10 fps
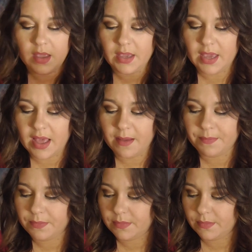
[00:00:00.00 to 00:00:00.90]
Yeah,
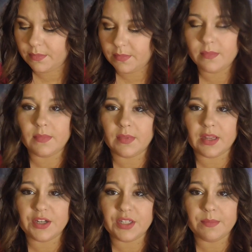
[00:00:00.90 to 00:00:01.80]

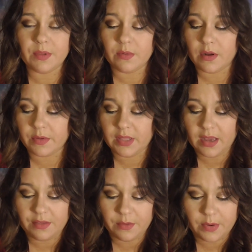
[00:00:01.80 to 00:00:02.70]
there's something wrong with the
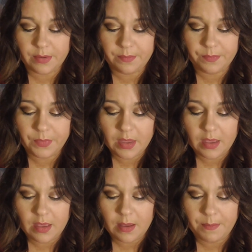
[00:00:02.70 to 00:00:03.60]
other one.
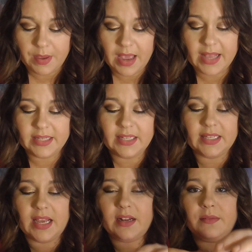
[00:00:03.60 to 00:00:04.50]
But as I
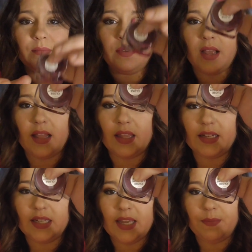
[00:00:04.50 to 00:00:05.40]
said, I like
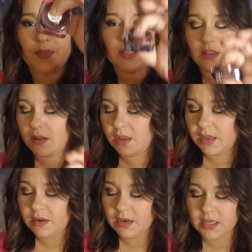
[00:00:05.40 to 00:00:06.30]
to keep this
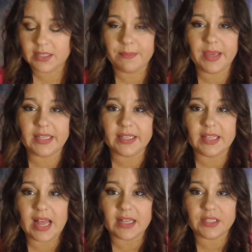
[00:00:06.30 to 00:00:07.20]
on because it makes it
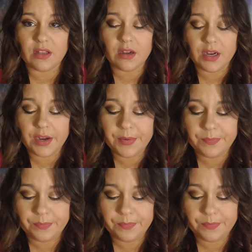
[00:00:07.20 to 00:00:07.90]
last longer.